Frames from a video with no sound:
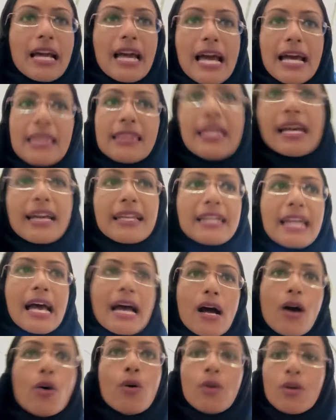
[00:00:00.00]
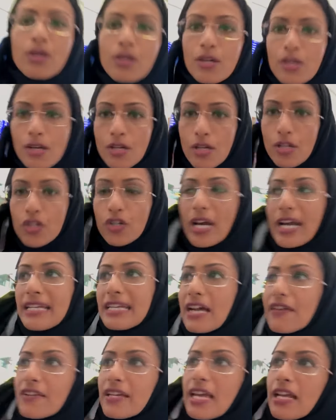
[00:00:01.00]
head there now. Try and
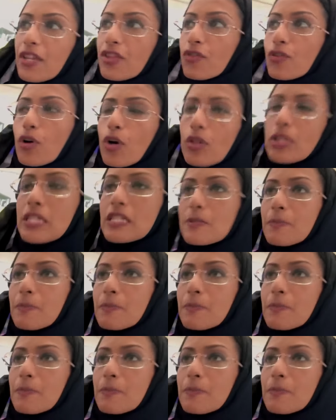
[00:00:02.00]
navigate through all these